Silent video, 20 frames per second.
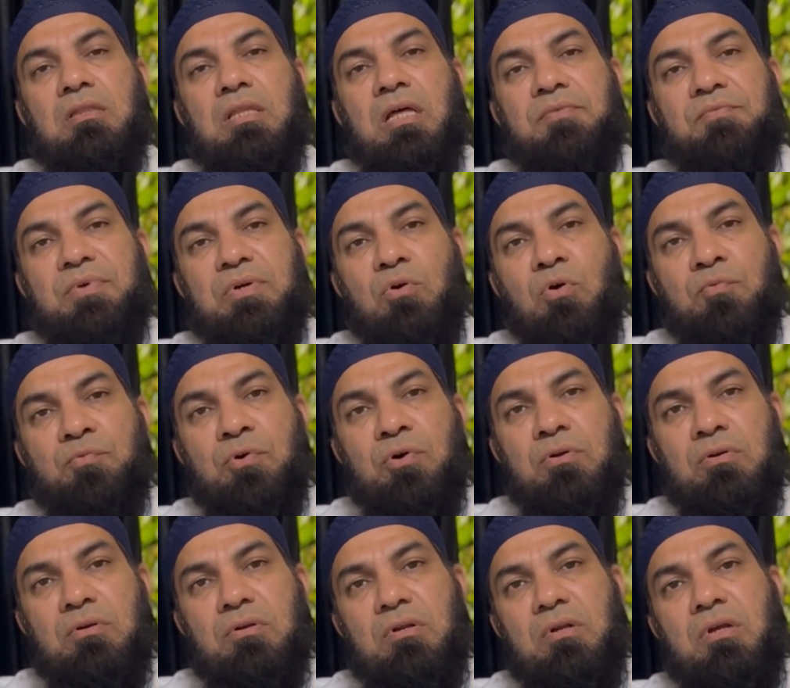then we go
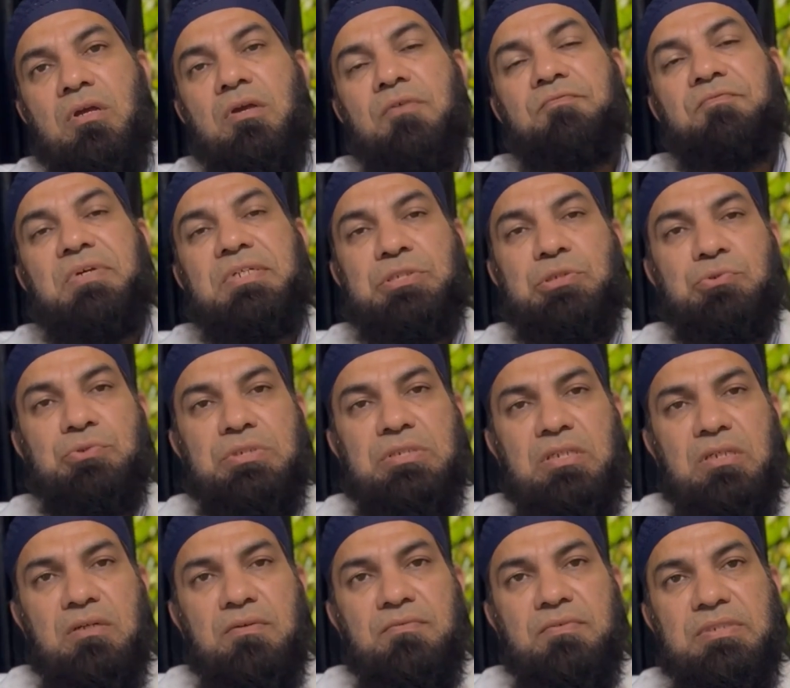for
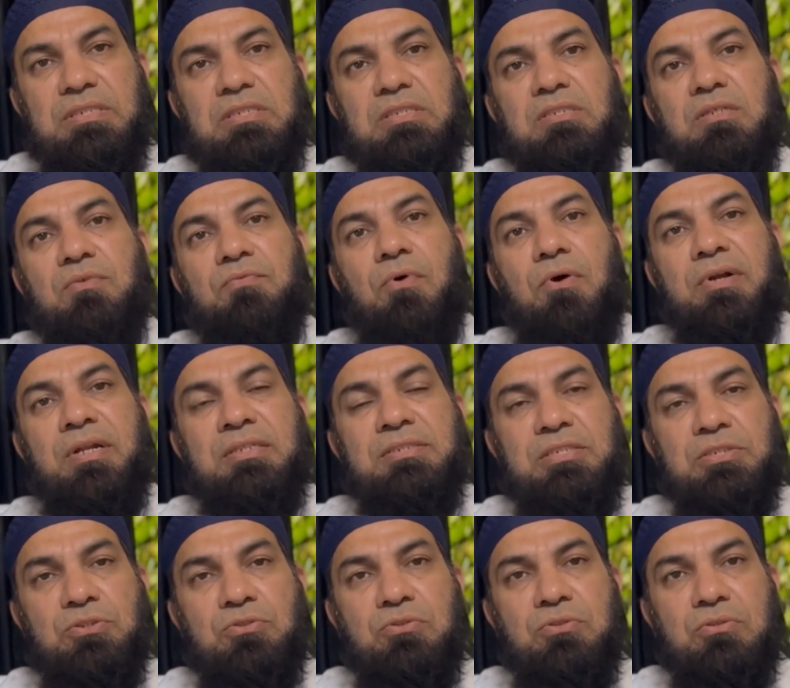VCUG, which is voiding
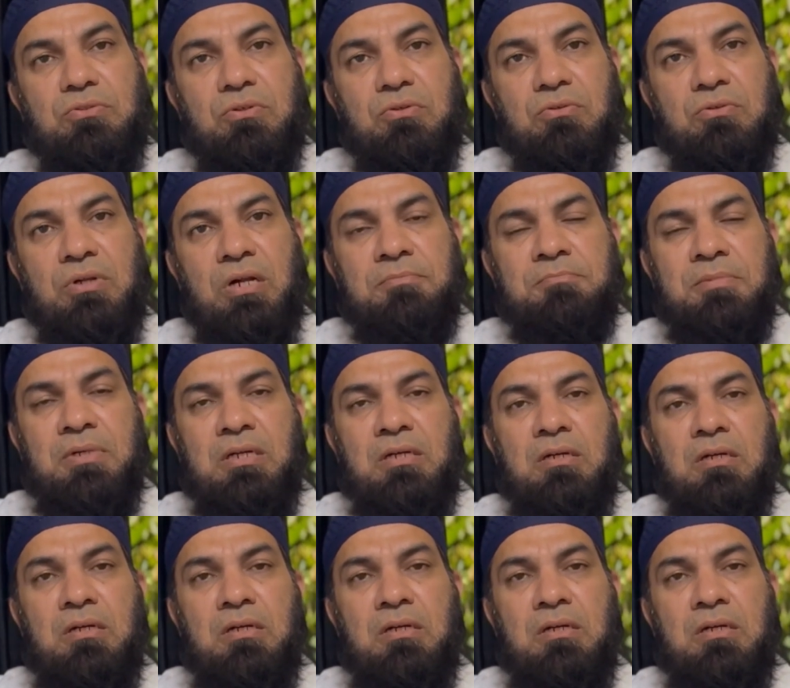cystourethrogram.